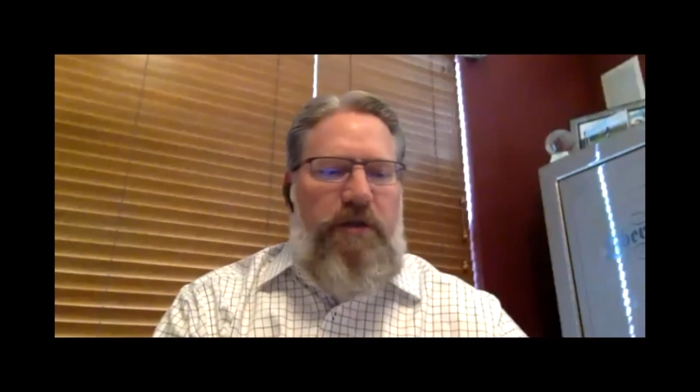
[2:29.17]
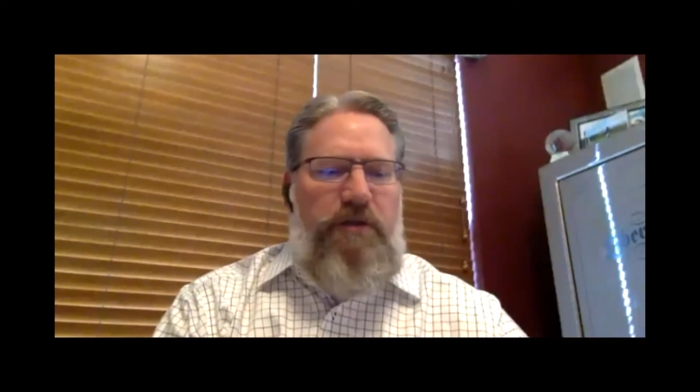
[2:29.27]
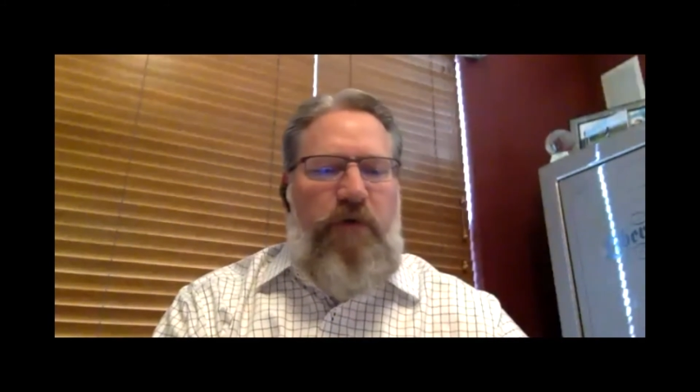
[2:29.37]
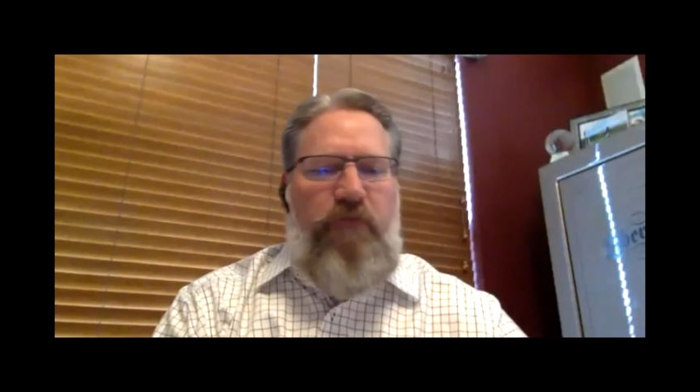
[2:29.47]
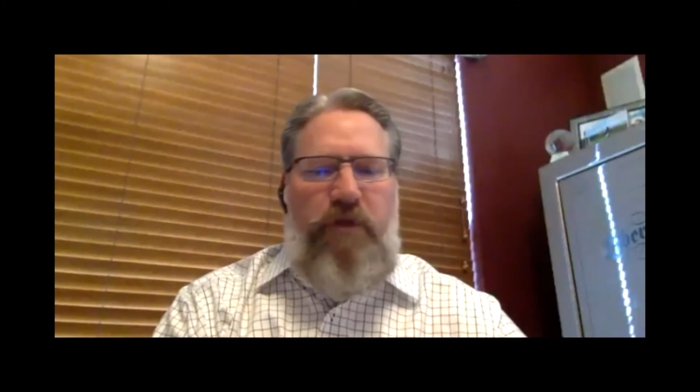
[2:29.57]

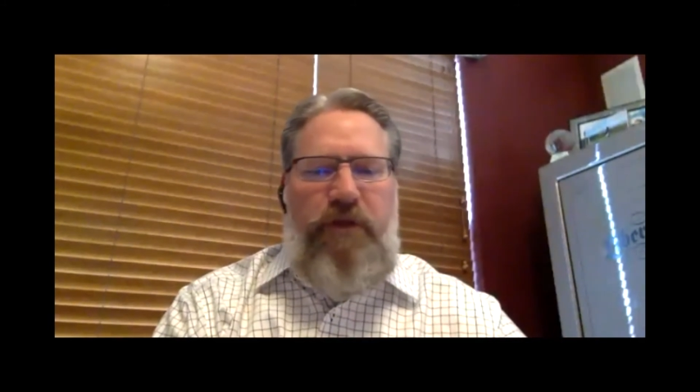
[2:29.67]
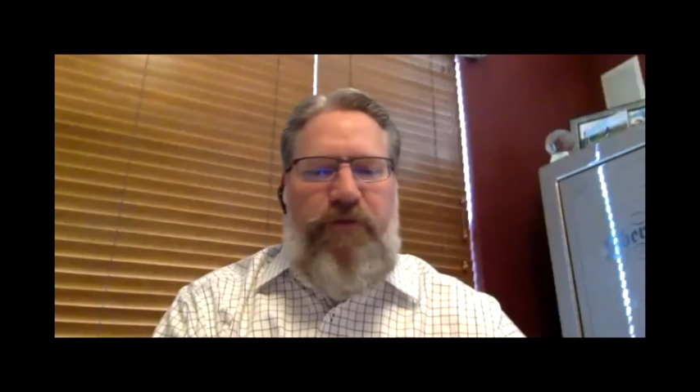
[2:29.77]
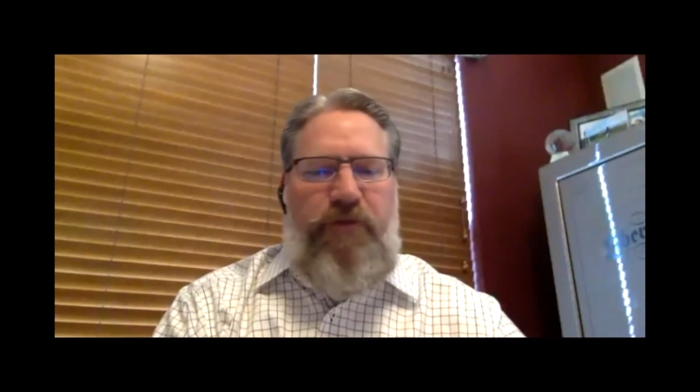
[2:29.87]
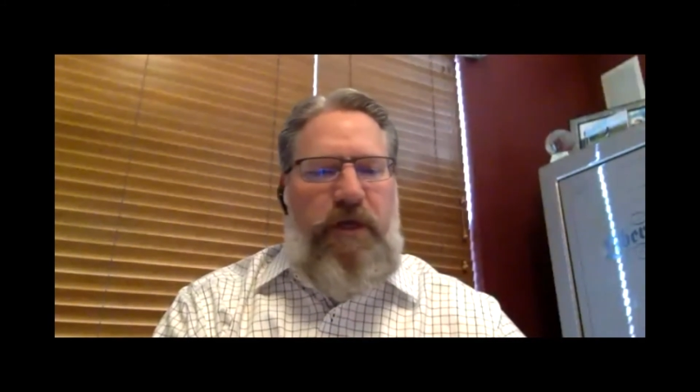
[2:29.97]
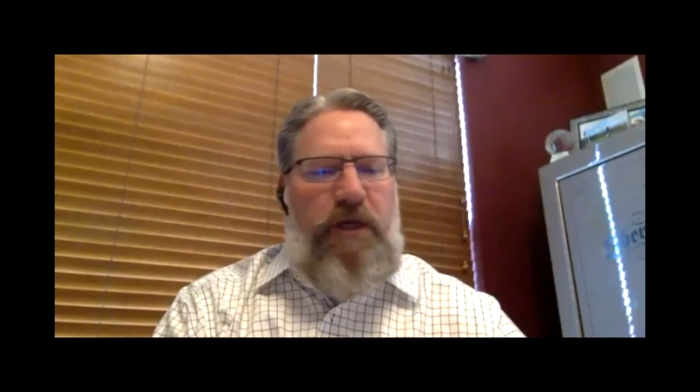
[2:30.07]
So I
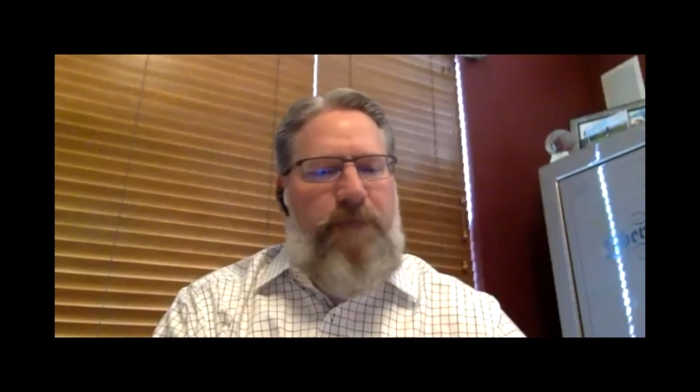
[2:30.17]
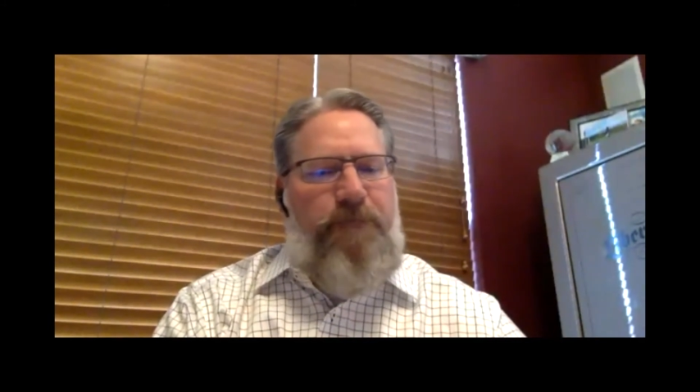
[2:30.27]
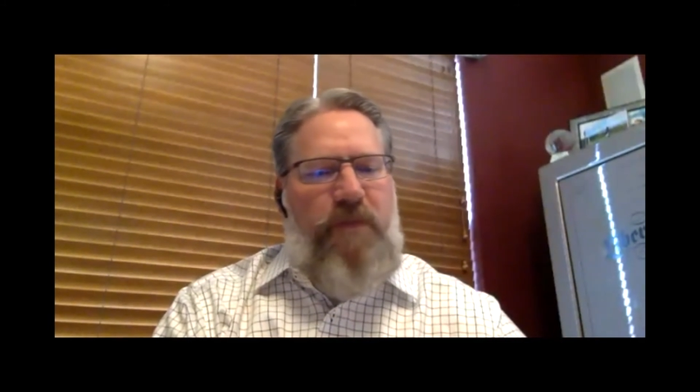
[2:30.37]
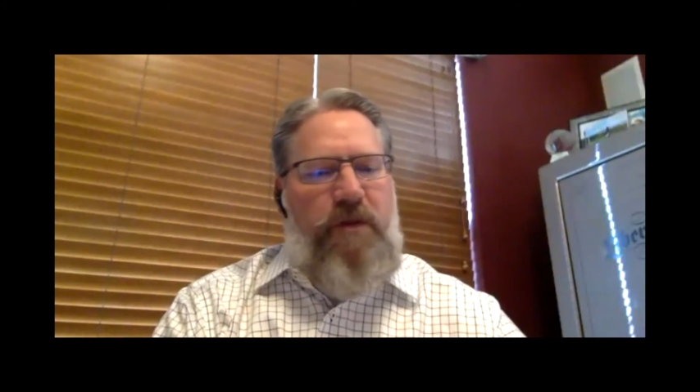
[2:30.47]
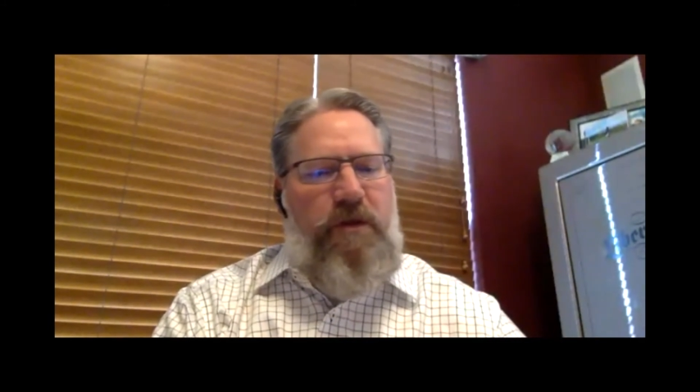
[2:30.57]
really think,
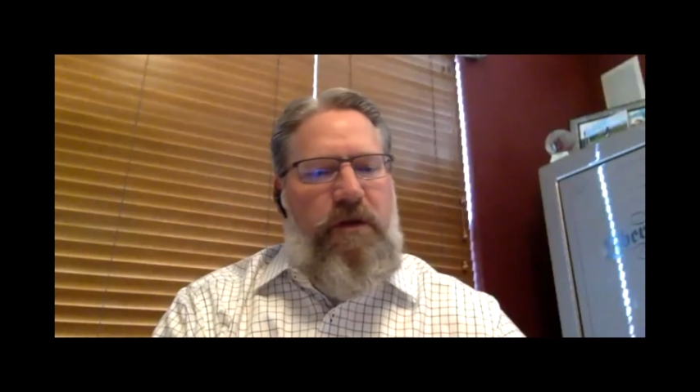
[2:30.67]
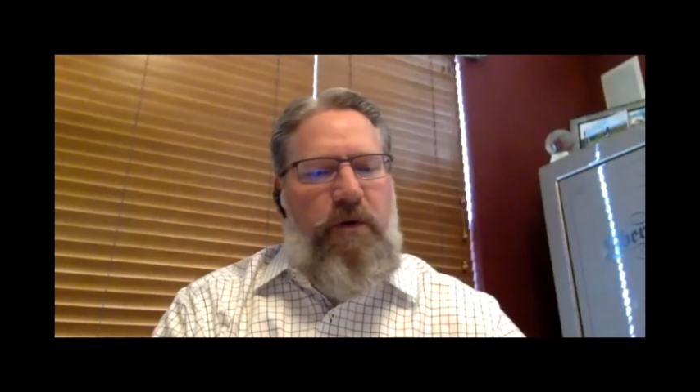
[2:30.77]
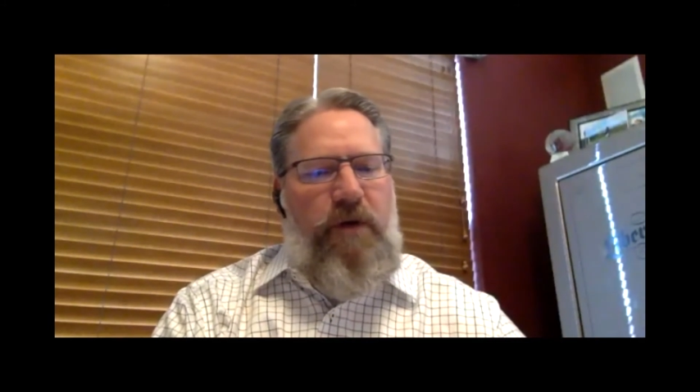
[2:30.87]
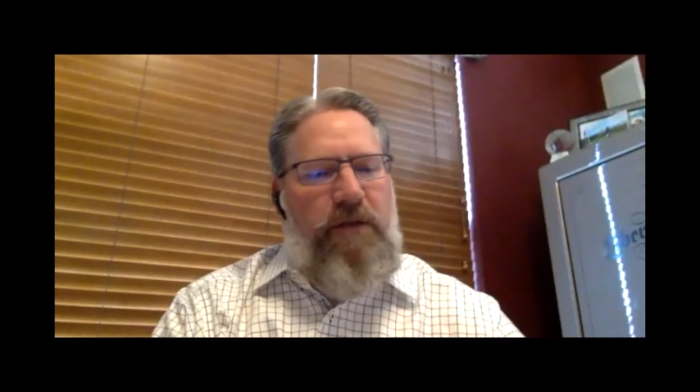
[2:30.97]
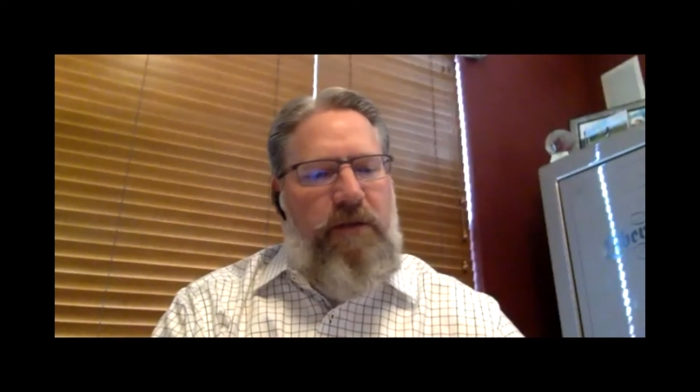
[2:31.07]

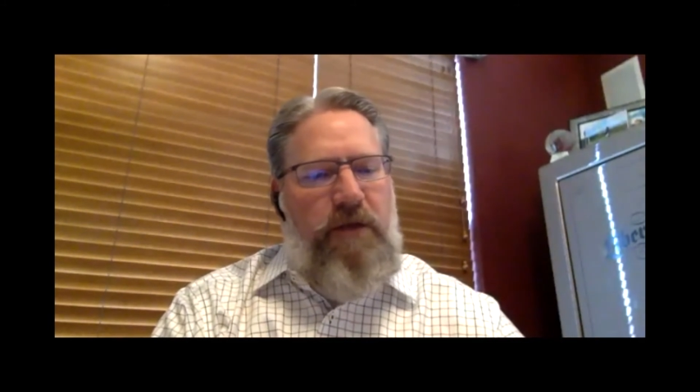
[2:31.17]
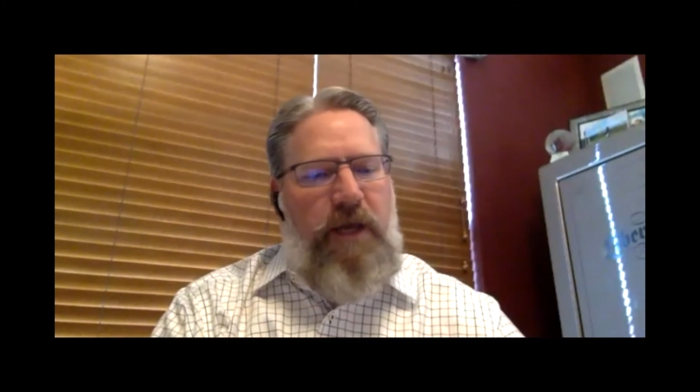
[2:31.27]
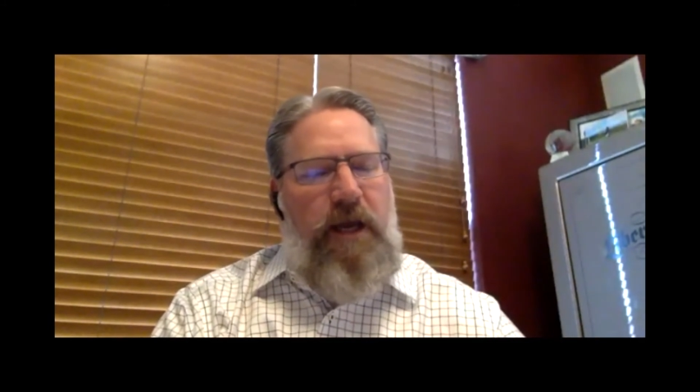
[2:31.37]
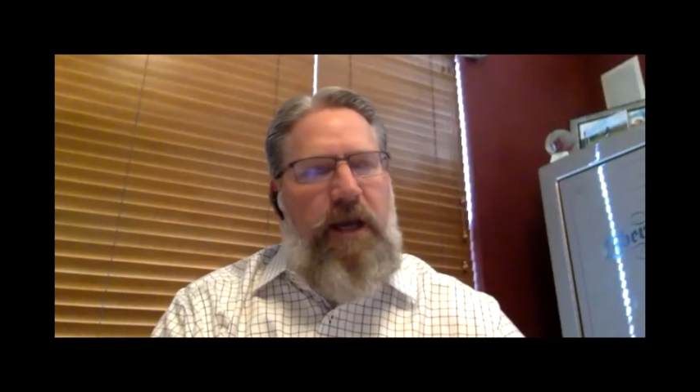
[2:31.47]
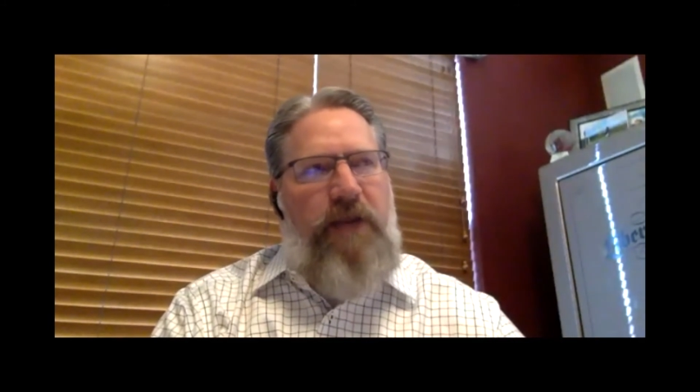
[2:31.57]
when I look at it,